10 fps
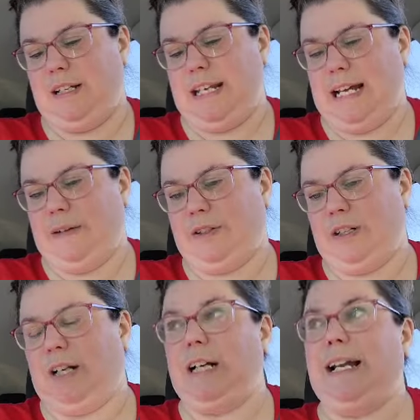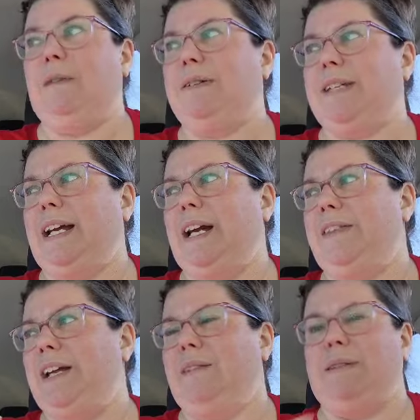yeah, it was too dark, and that was like I
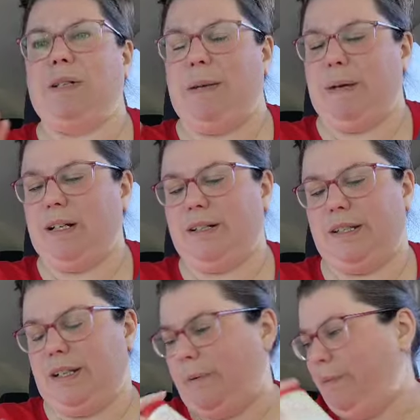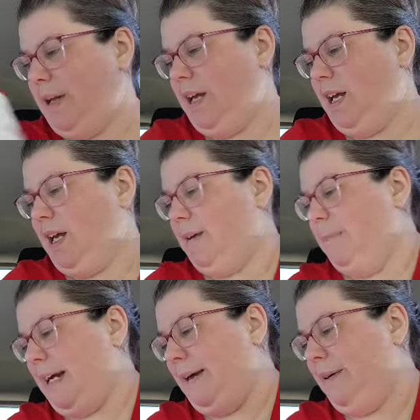think around 10 bucks. So,
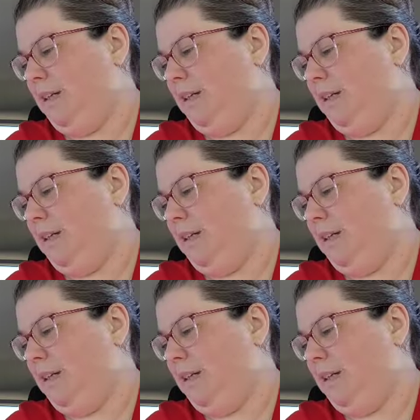but yeah.